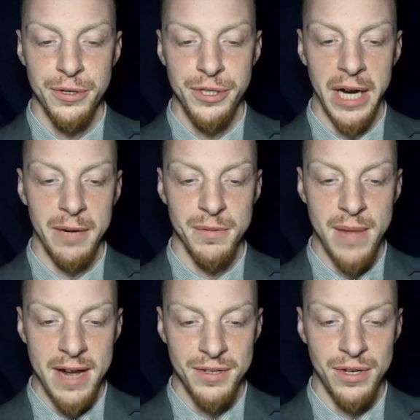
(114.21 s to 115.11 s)
James
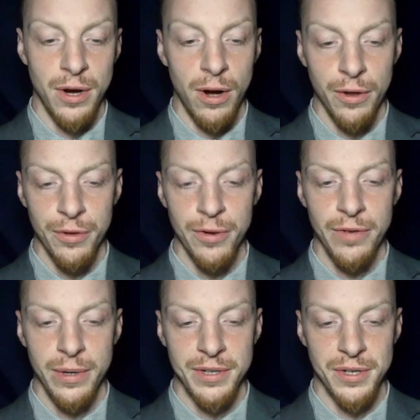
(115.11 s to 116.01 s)
Madison, author of the U.S.